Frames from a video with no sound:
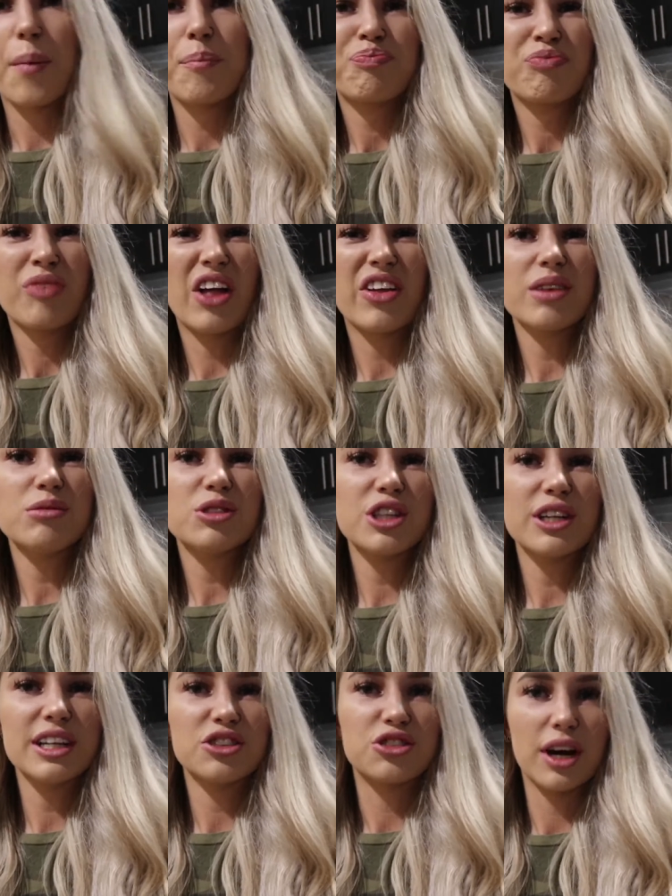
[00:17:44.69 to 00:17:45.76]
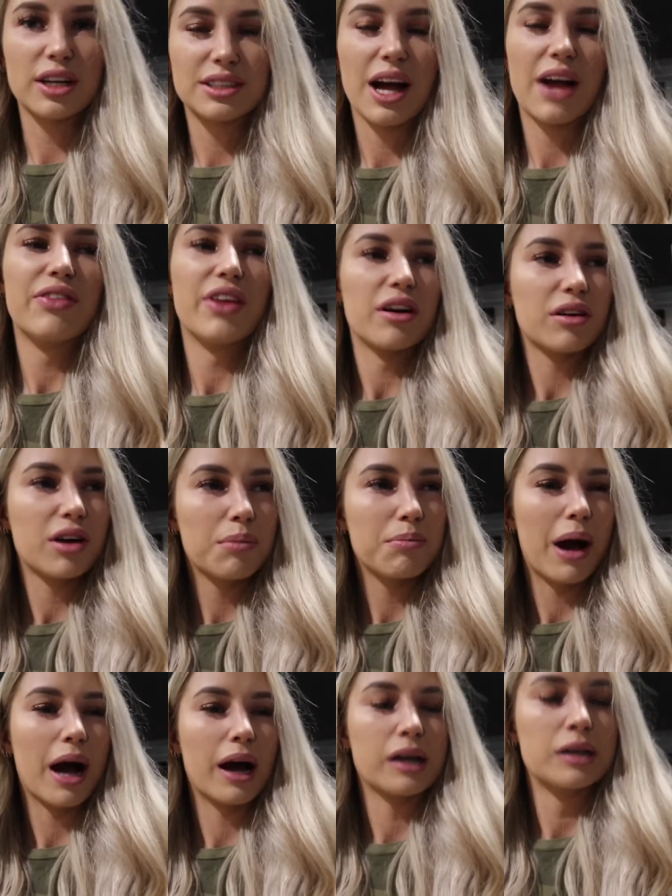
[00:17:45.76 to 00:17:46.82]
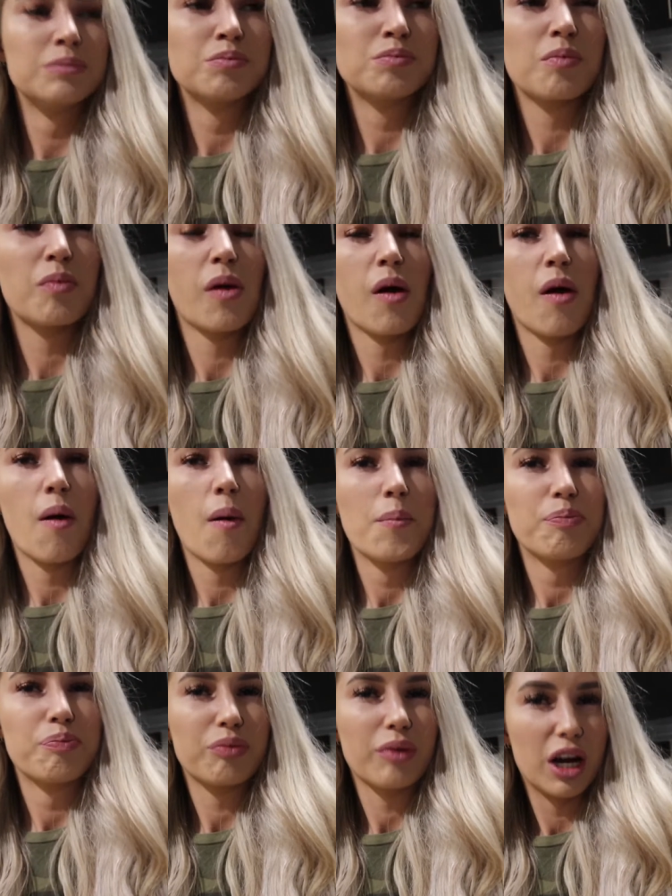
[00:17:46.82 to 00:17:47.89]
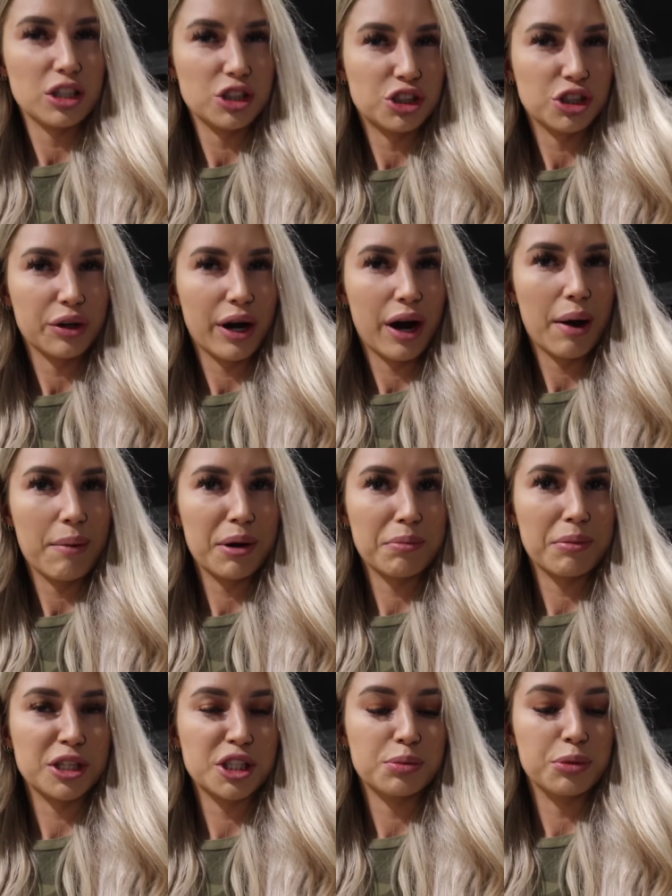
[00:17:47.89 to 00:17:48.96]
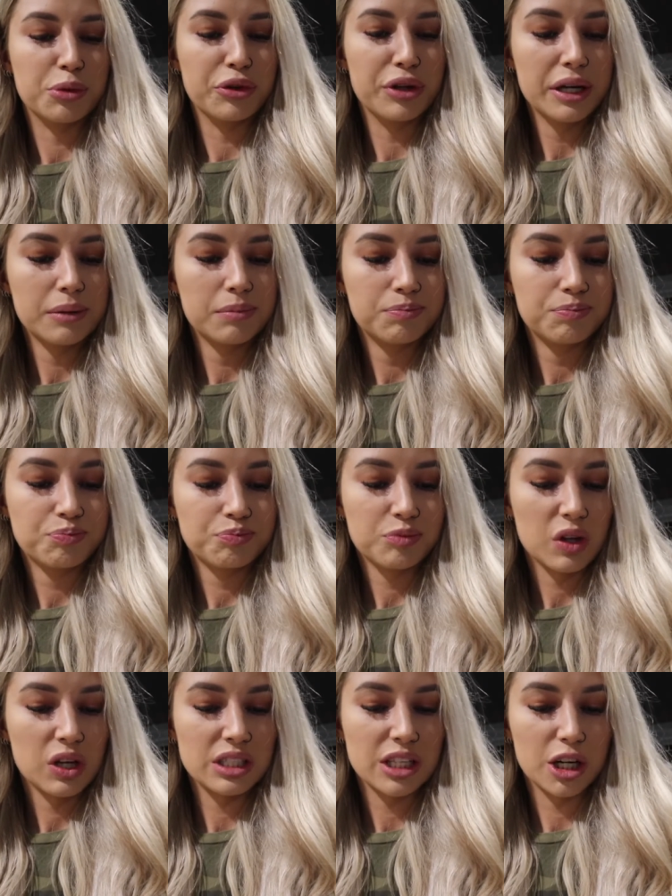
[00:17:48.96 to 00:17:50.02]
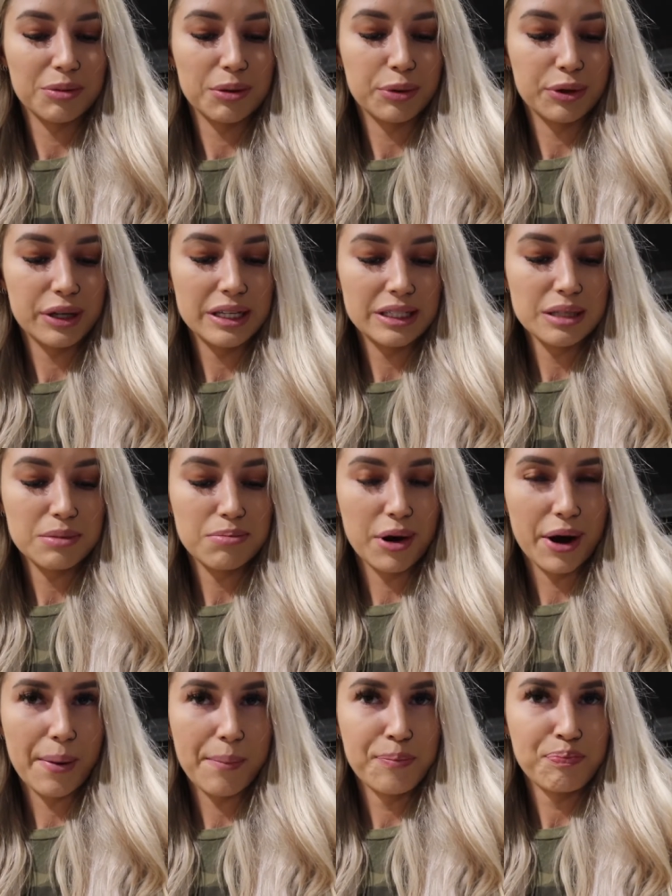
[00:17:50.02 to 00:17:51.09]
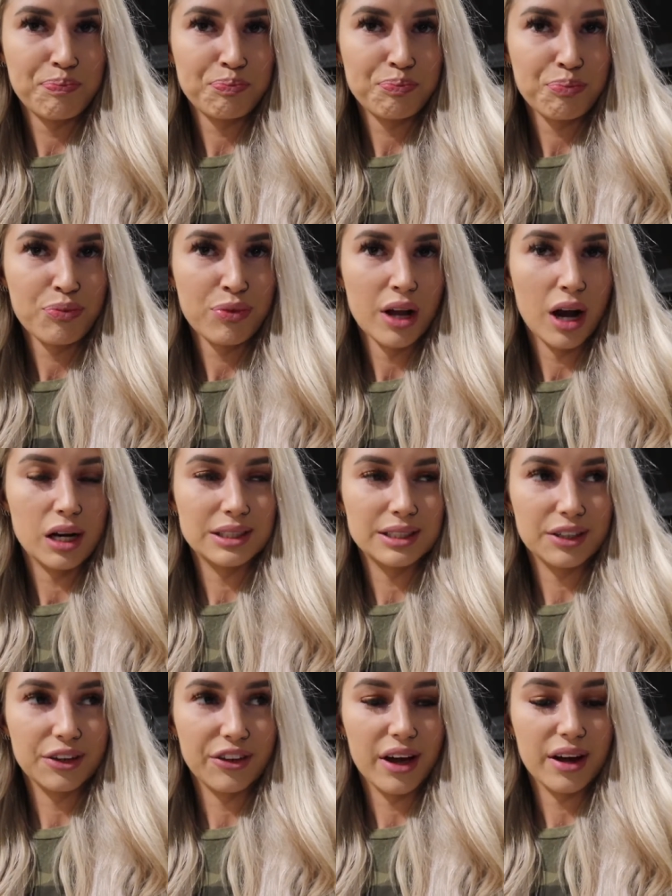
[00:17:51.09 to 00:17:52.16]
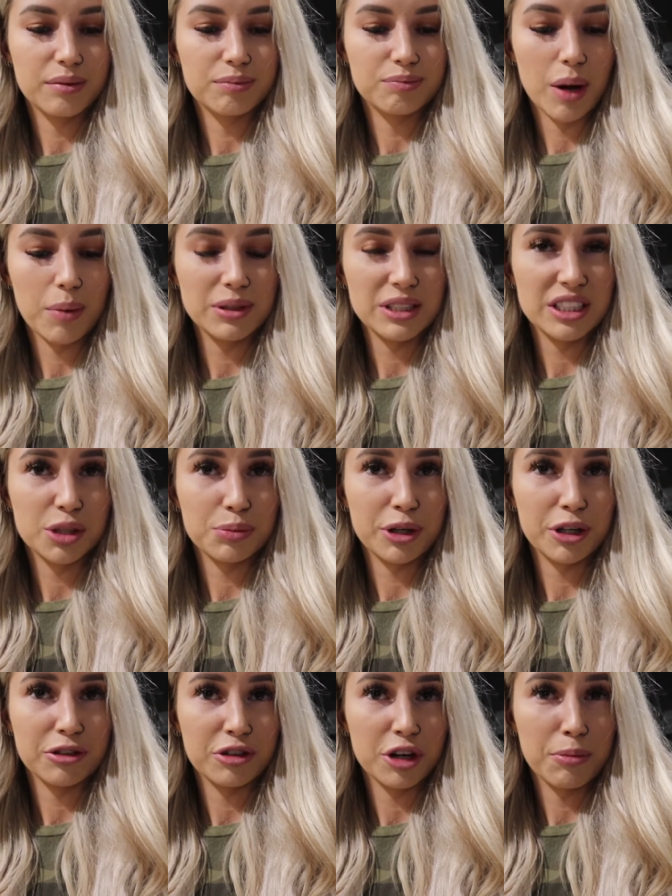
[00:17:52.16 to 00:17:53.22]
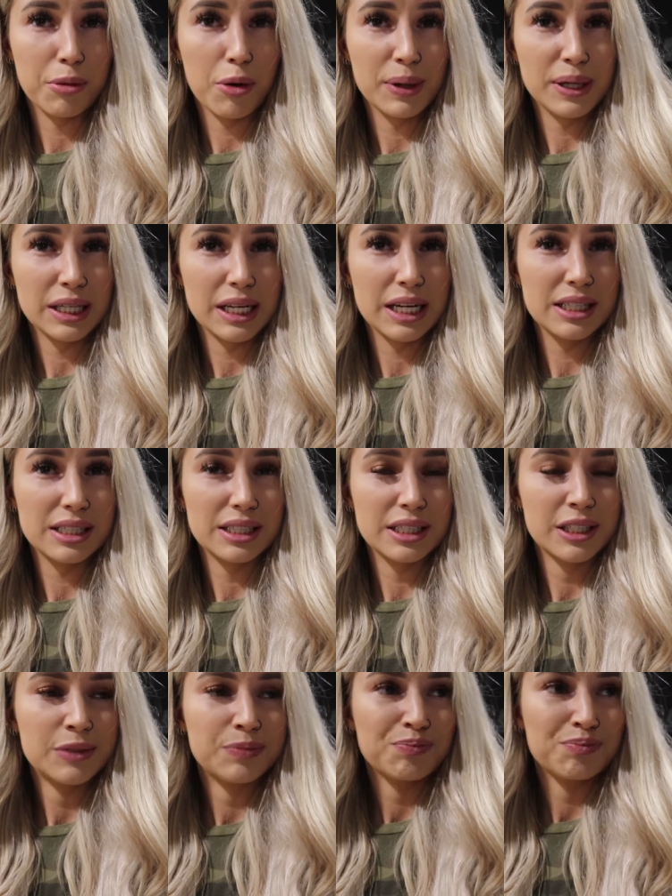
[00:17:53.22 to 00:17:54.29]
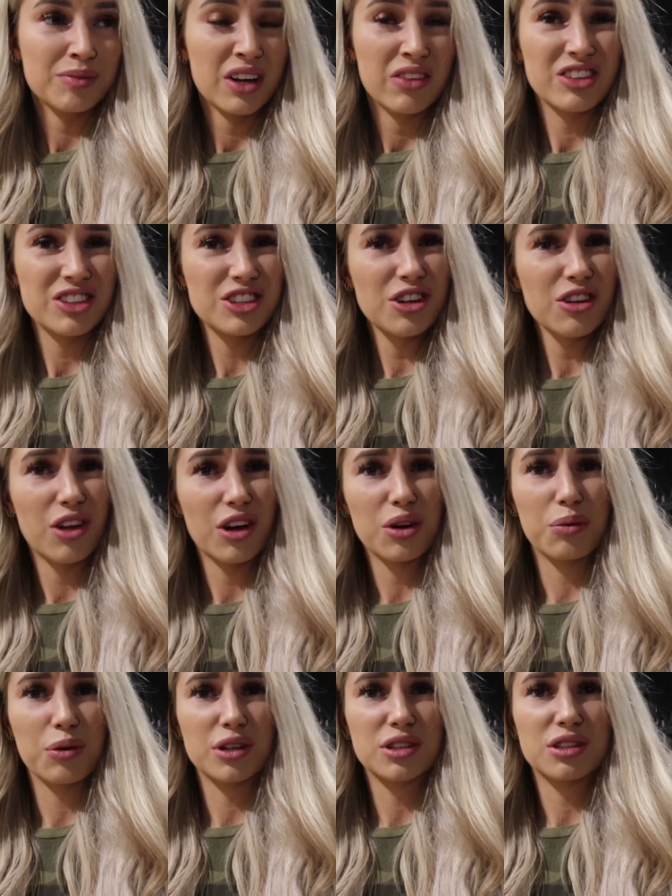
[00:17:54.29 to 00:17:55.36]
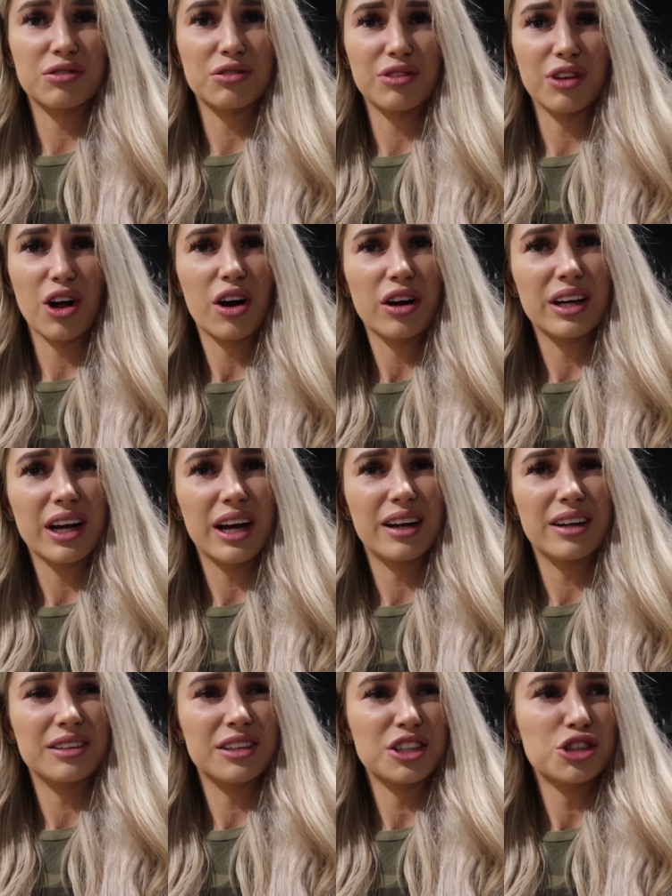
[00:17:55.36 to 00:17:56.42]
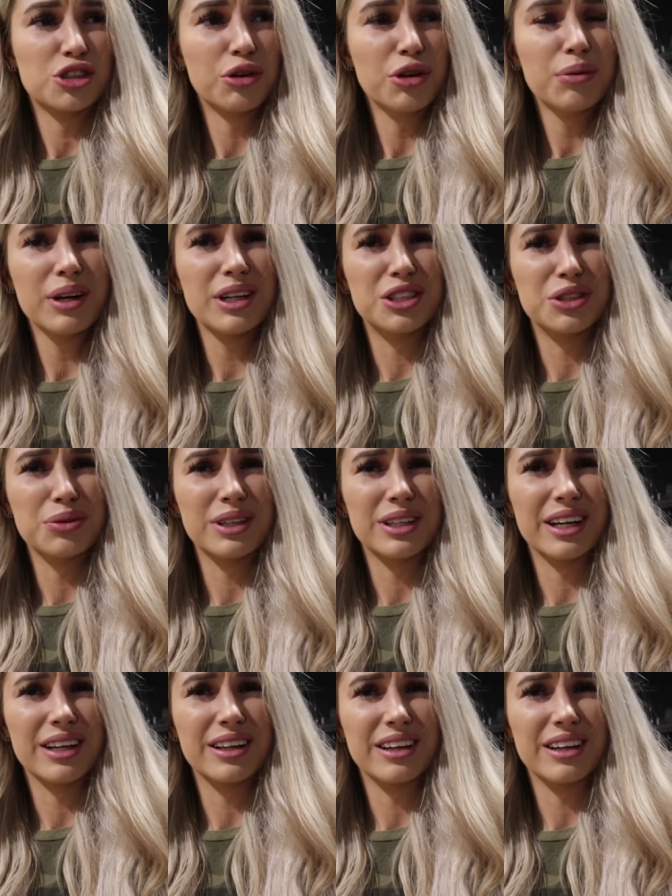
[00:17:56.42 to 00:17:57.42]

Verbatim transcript: I think I'm just gonna get dressed and then I'll come back and show you how I make my smoothie because that'll be pretty easy, but until then, I'm gonna disappear for a moment because this is a lot of work to vlog and show you what I do in a day.